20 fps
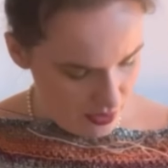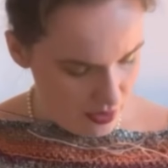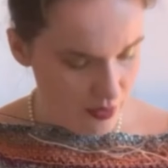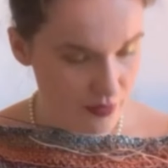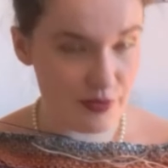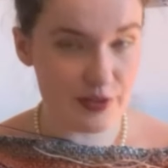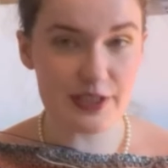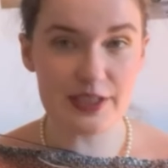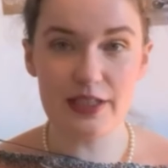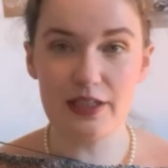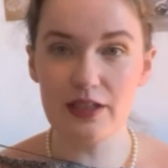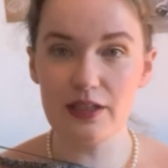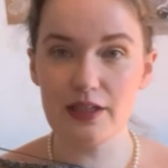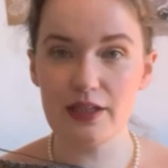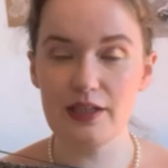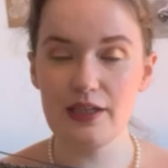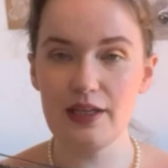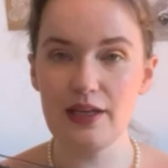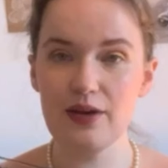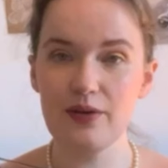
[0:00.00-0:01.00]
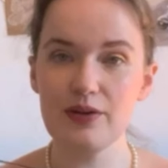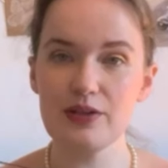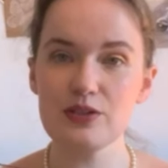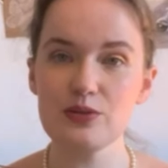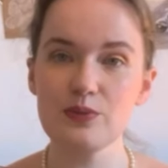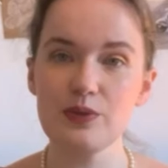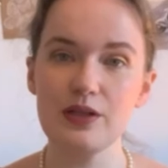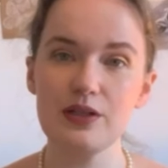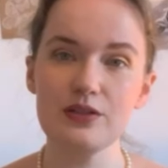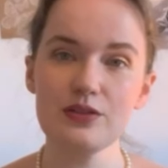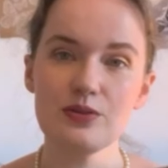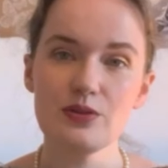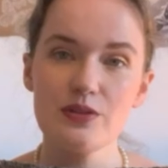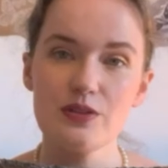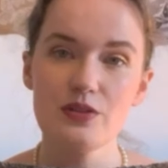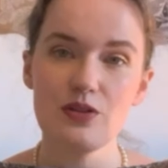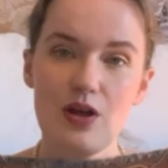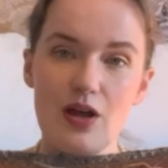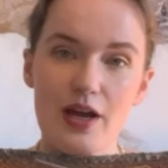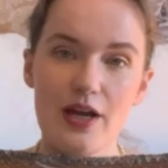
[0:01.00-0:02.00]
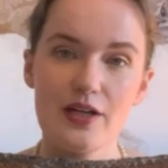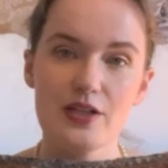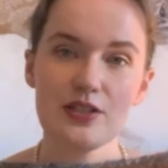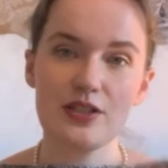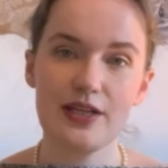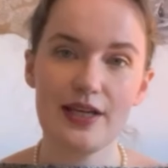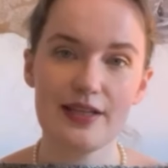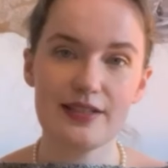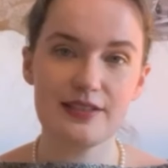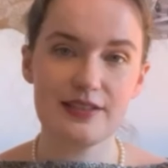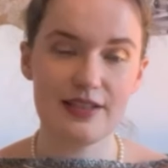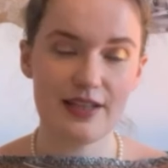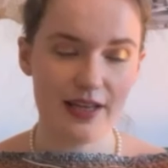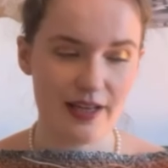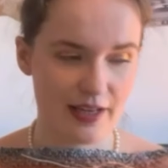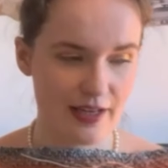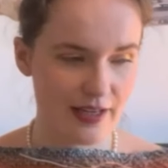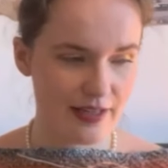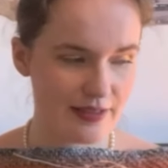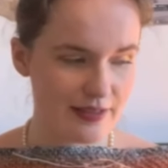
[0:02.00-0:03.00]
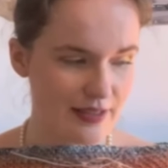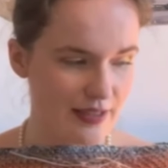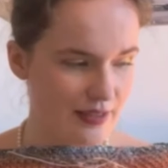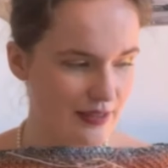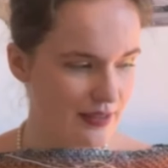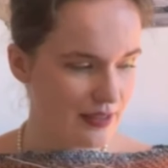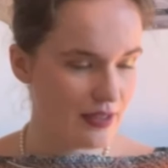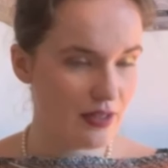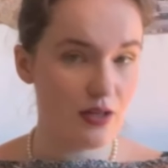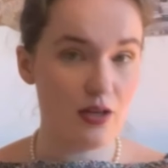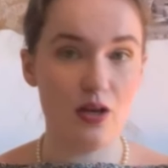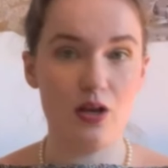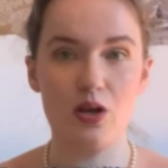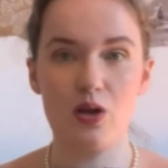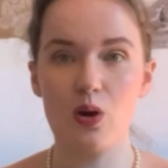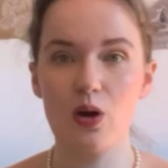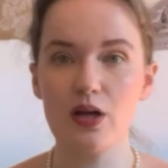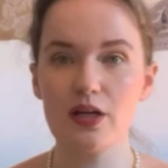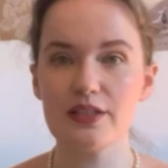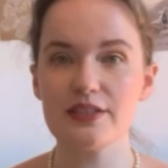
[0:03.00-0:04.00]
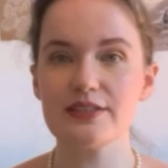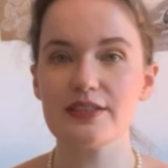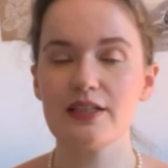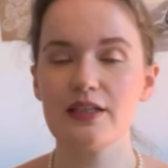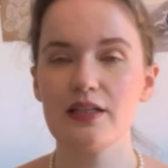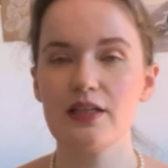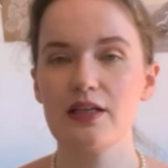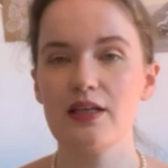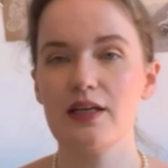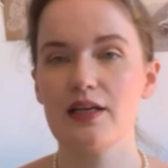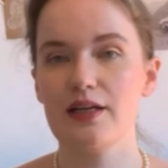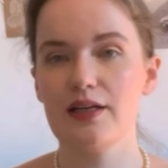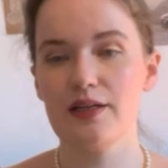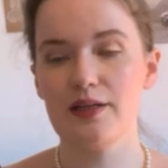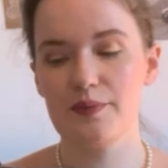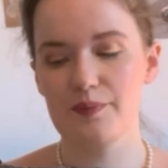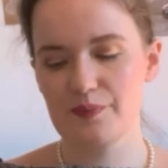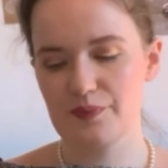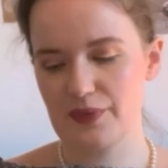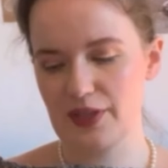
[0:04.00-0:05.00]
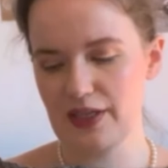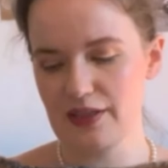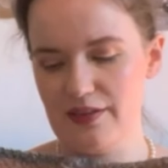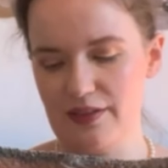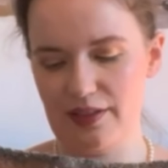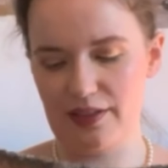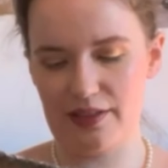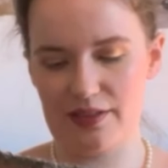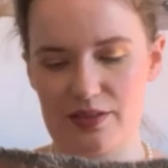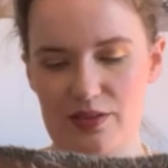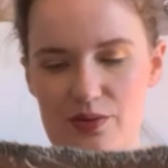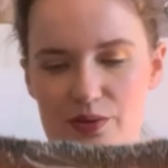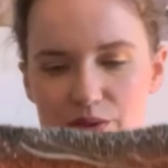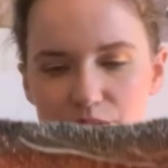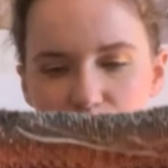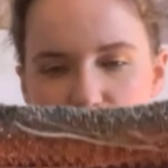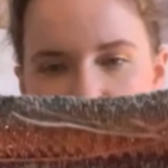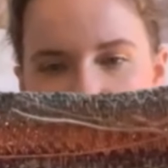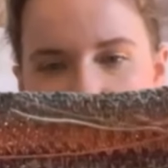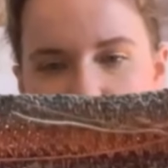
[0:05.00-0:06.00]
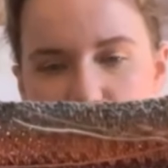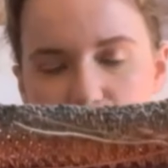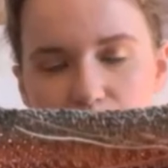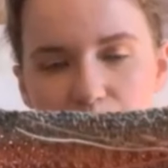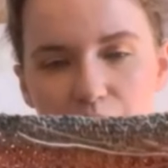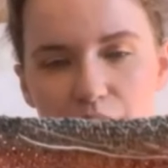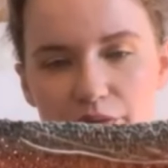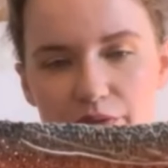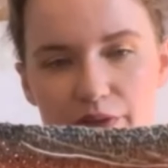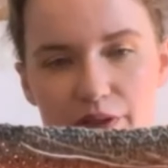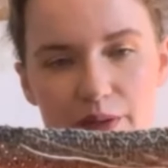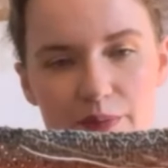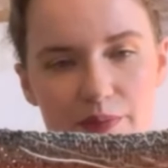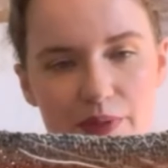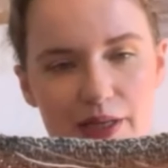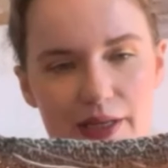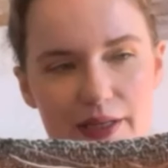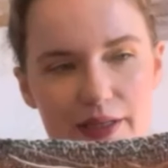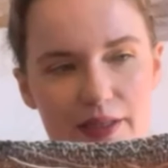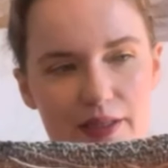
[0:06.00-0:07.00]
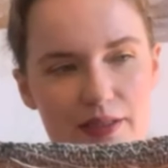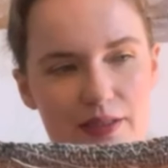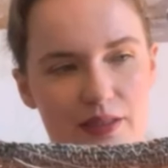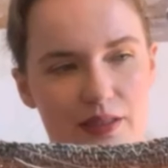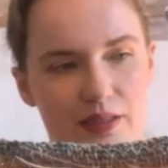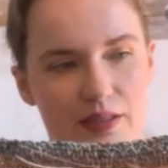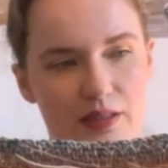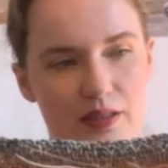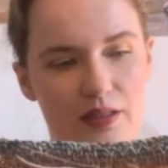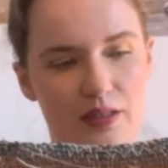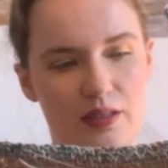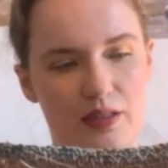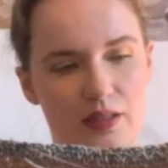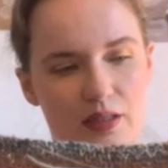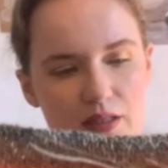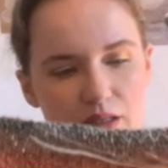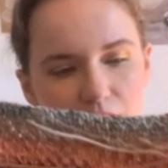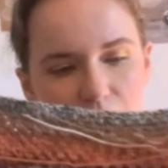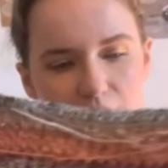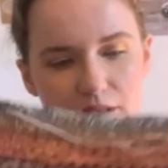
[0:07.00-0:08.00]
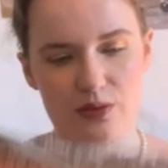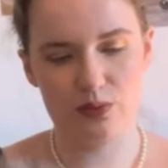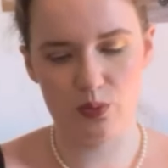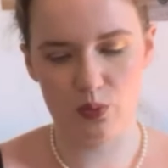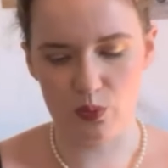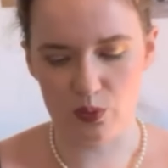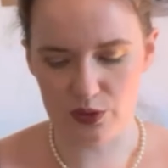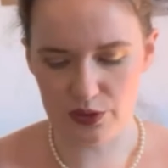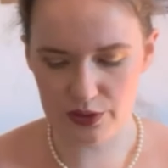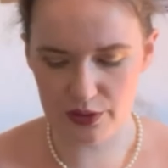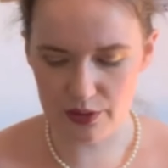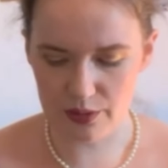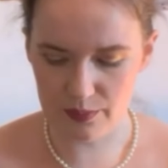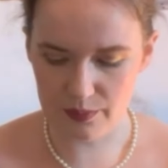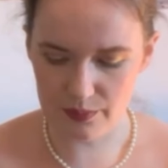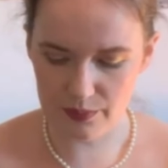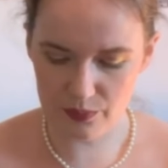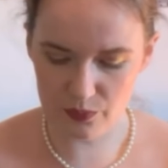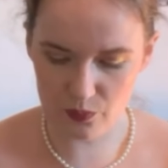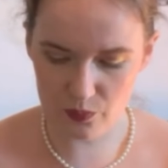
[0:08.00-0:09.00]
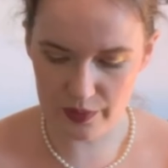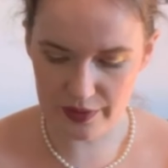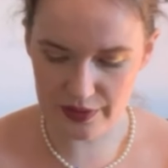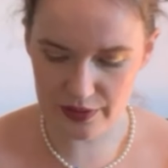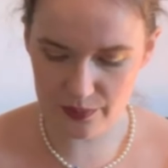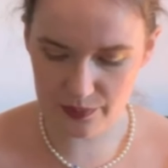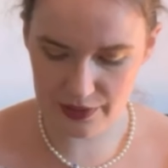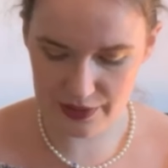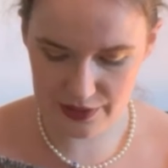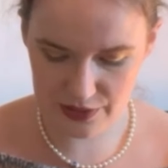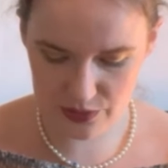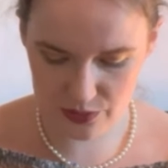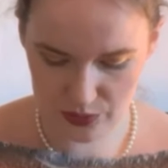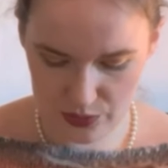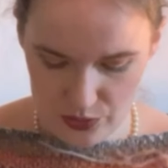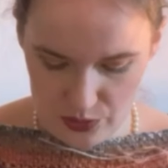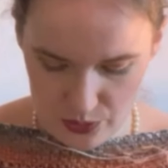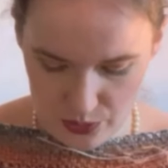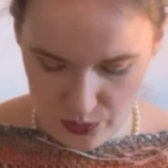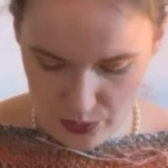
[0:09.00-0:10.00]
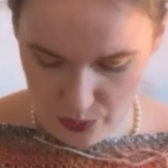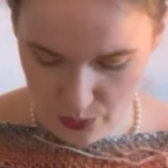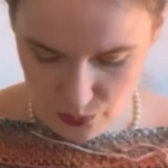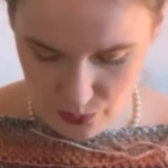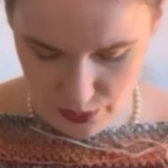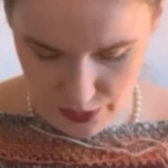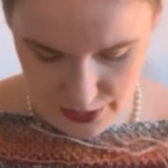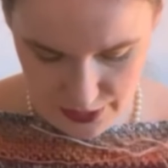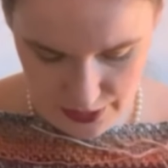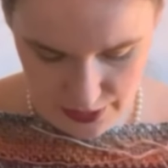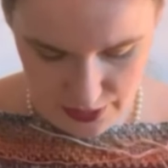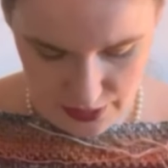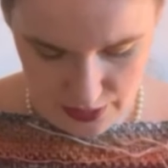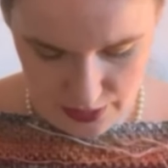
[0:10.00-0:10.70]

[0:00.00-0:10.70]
a lot of silk in here as well, so it's not actually as thick as it looks. I think it's going to be a perfect blanket in late autumn, winter, when it's not too cold.